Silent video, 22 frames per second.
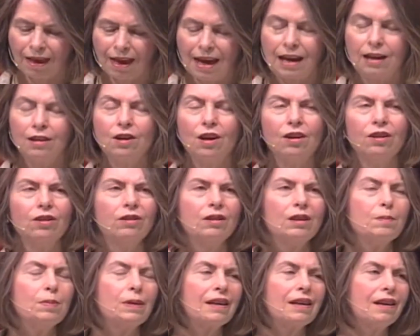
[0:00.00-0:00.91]
And not
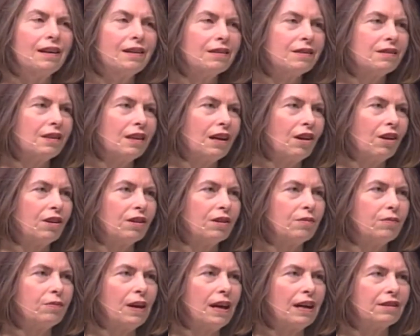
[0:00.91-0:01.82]
only because they are the
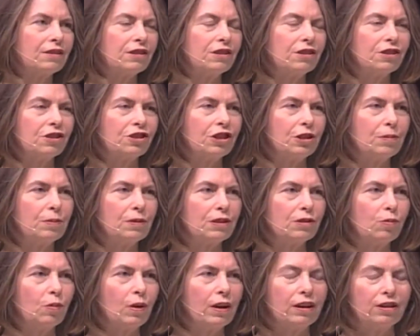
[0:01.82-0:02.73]
fastest,
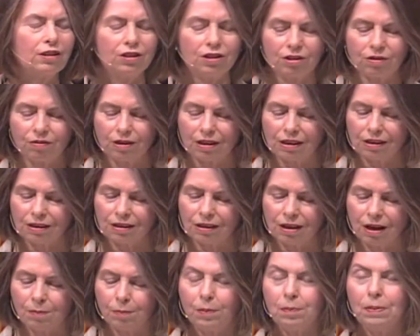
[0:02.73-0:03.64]
cheapest way to do this,
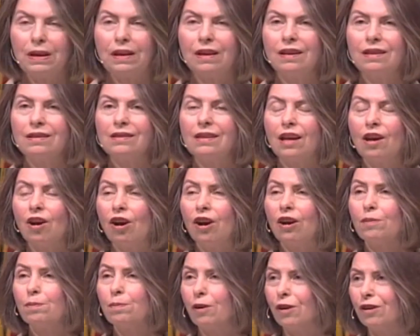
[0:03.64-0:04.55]
but because they
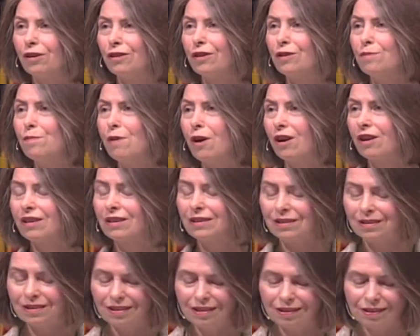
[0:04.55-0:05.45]
are part of the
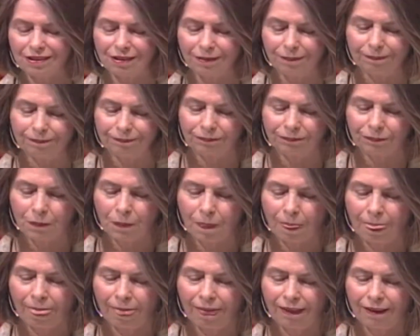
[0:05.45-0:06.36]
market system.
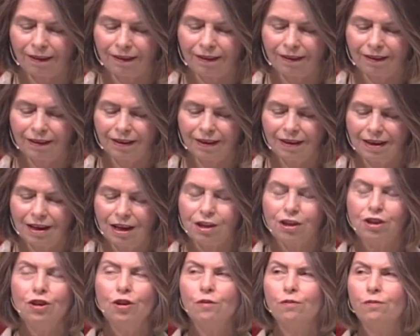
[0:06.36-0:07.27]

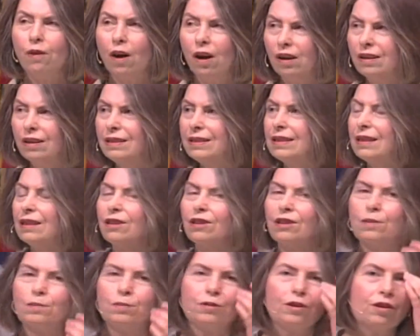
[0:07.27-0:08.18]
You know,
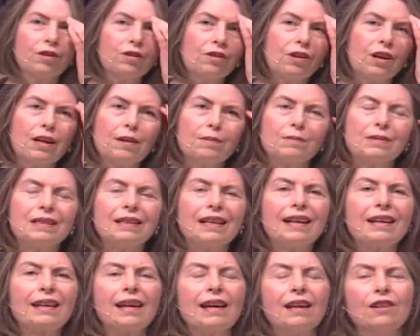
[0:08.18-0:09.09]
voluntary programs
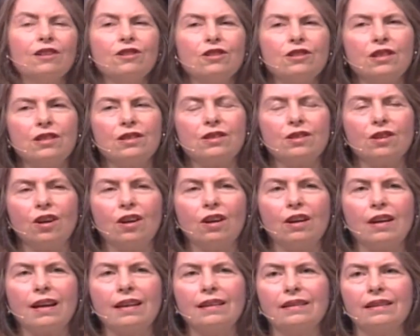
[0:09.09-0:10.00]
like Energy
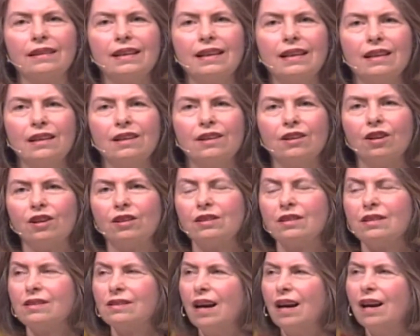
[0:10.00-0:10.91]
Star and LEED are
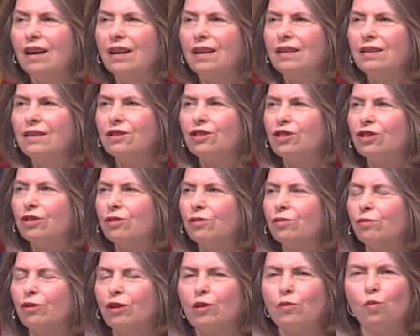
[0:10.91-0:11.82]
designed to
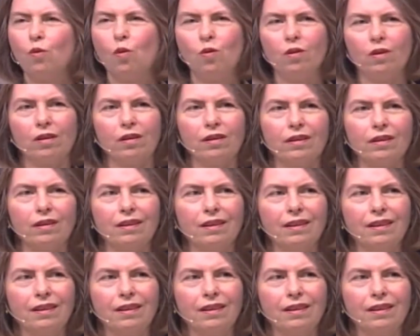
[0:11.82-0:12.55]
reward